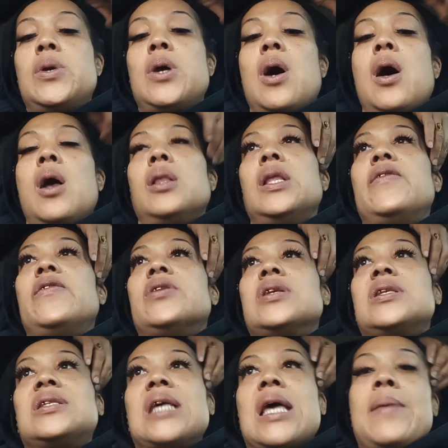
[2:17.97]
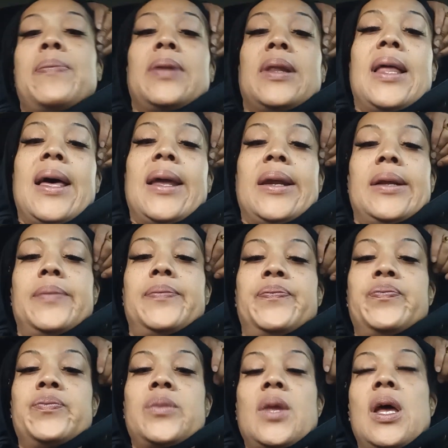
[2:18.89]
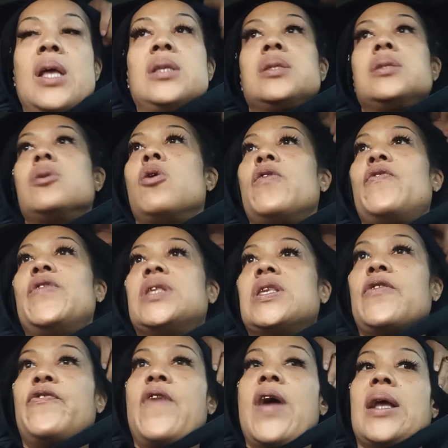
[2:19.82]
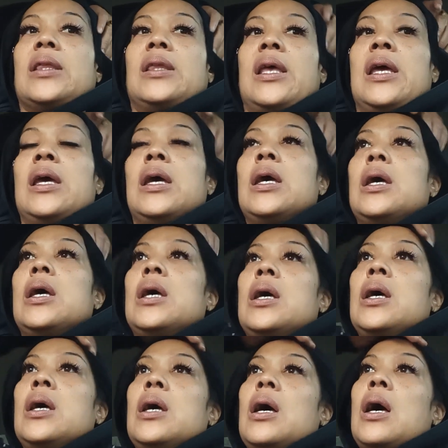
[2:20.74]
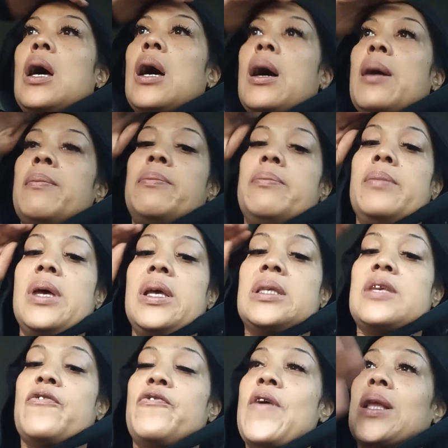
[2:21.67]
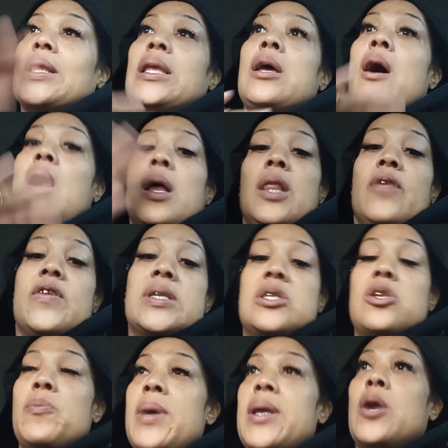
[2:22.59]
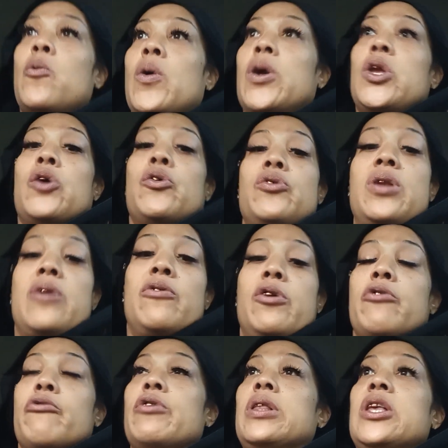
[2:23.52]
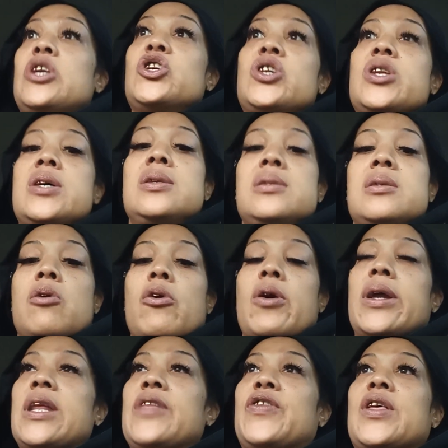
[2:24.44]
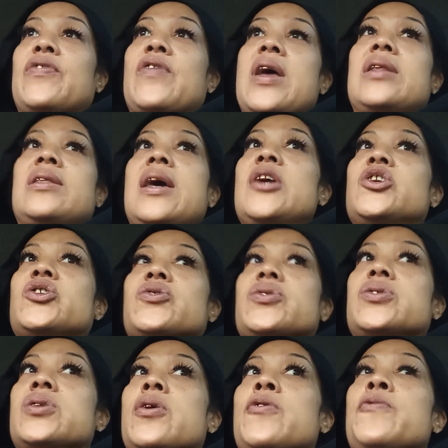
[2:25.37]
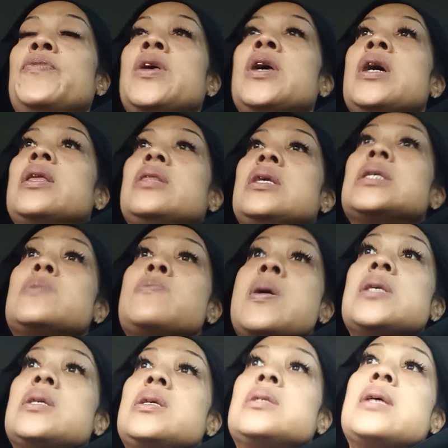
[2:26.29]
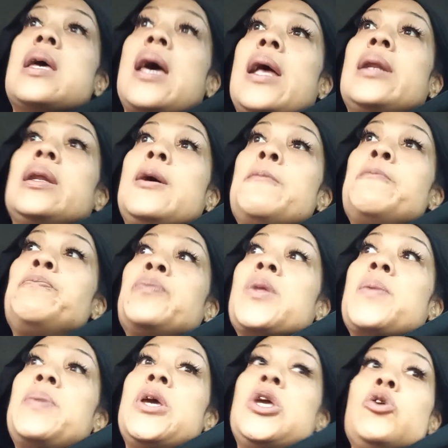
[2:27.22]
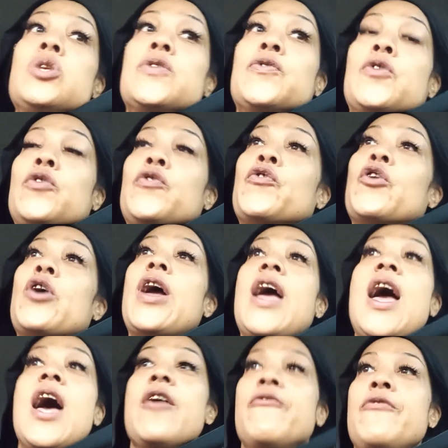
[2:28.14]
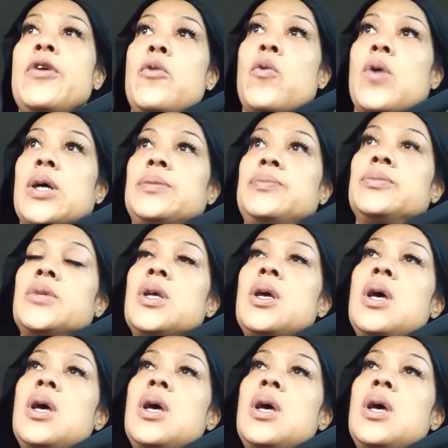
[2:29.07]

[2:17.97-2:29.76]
We all live in the same planet. And so if it's affecting it's affecting all of us, no matter what your religion is or anything of that nature. So this message can be useful for everyone.